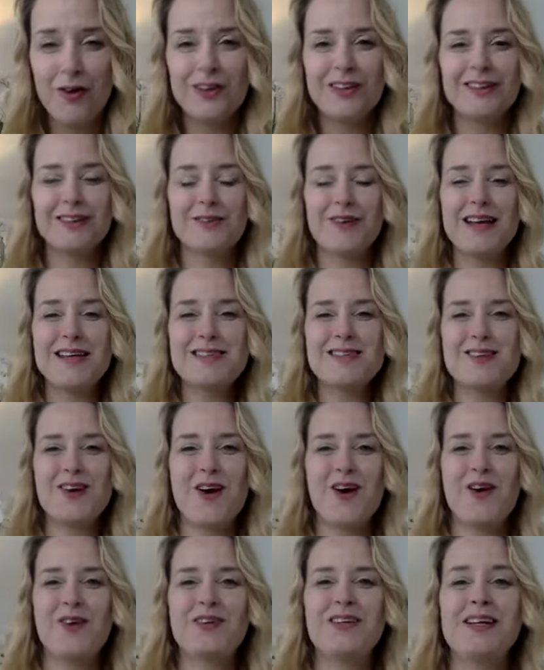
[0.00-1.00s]
Grace
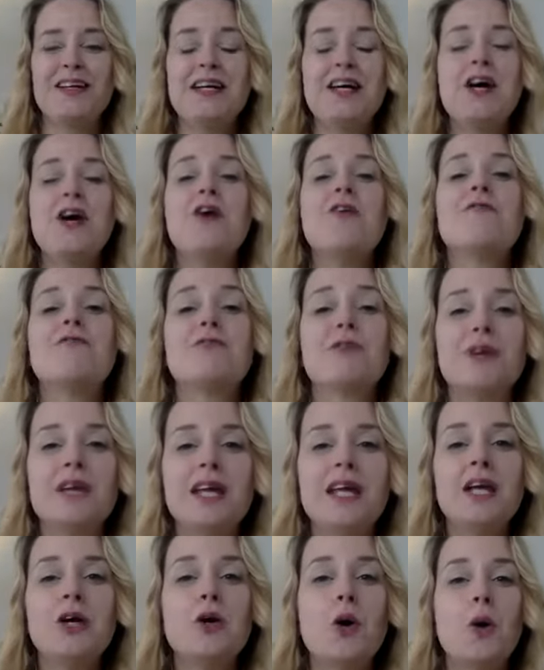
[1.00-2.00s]
Code,
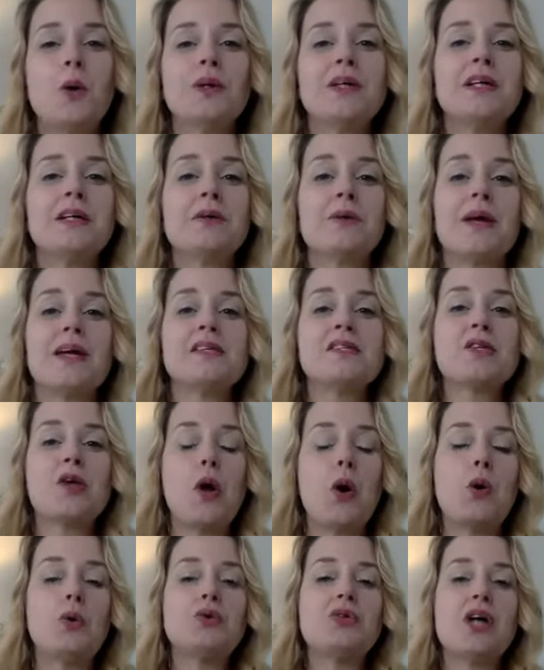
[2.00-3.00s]

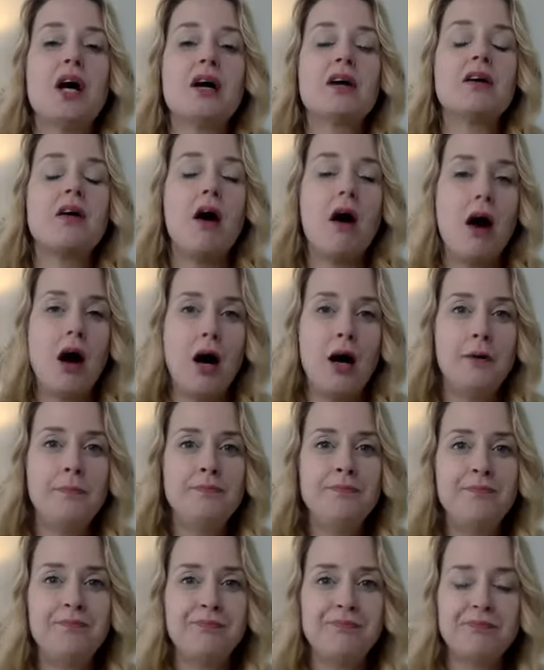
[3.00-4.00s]

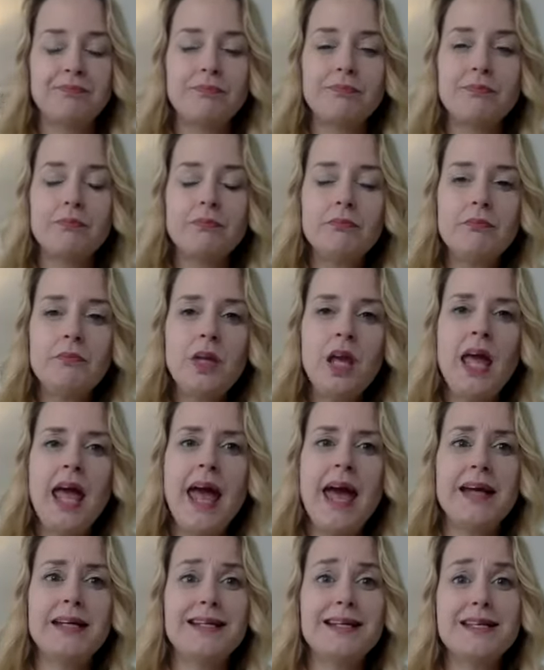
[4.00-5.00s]
freegoldengracecode.com.
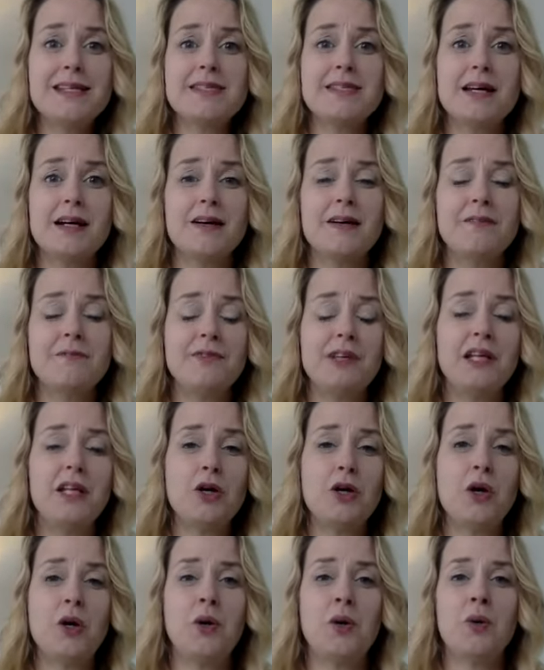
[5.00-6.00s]
And it's a
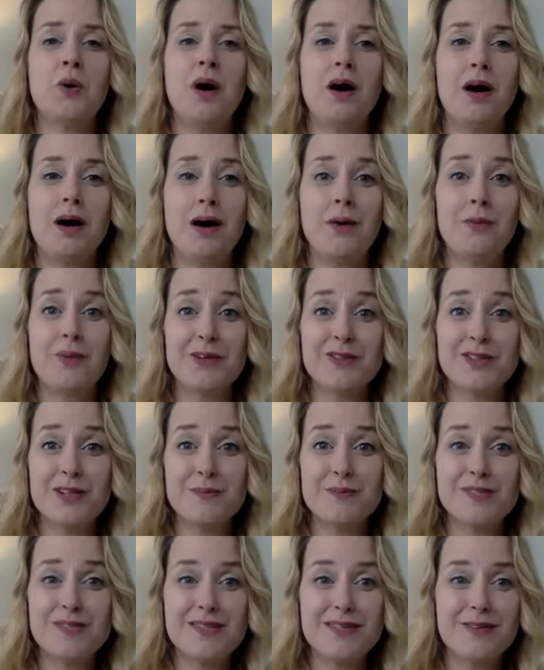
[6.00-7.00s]
video
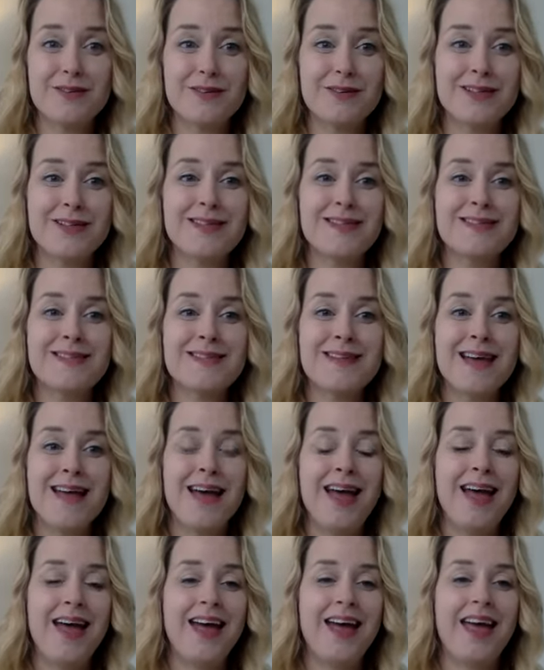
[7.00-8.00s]
workshop series,
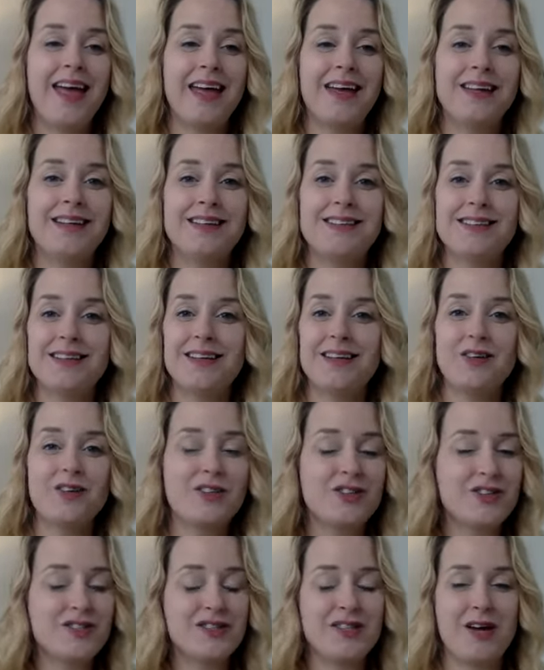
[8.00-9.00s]
and you can
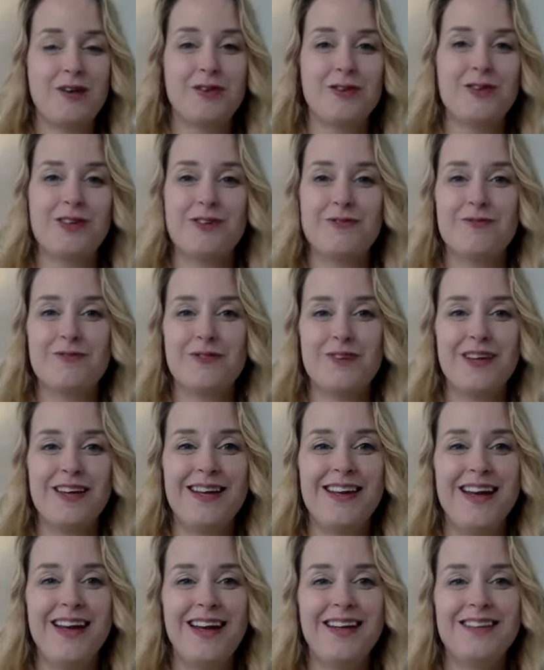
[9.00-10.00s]
just download it free,
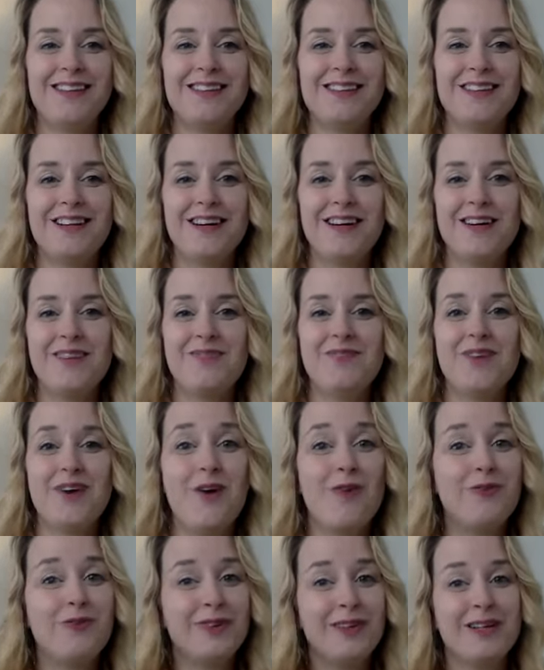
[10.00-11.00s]
and
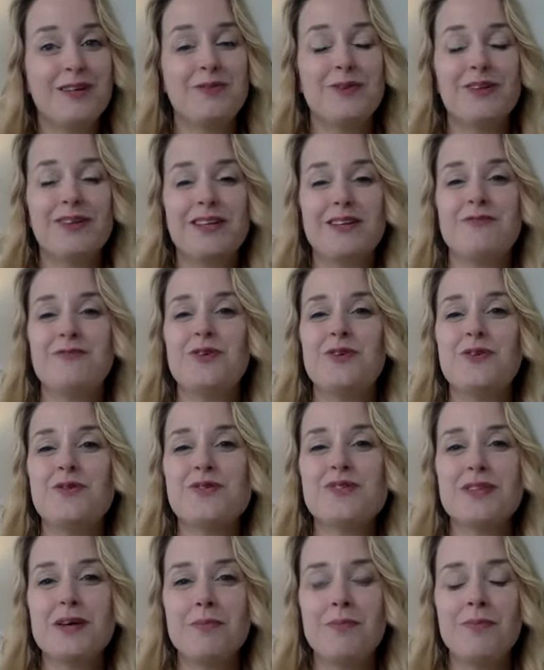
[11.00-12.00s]
hopefully it will give you
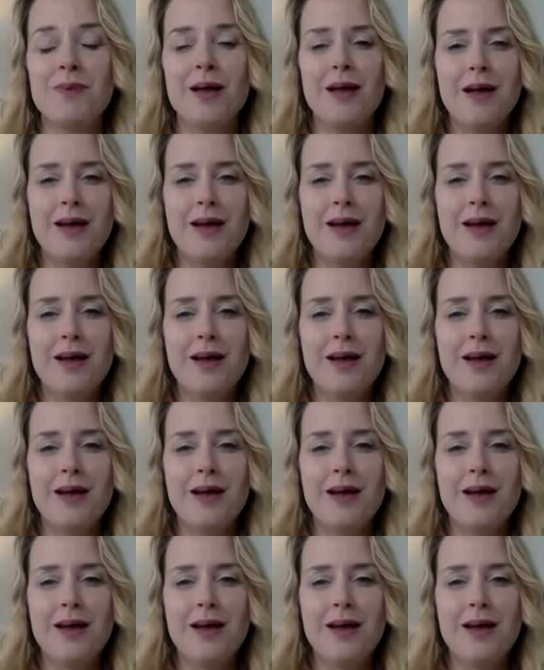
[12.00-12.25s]
some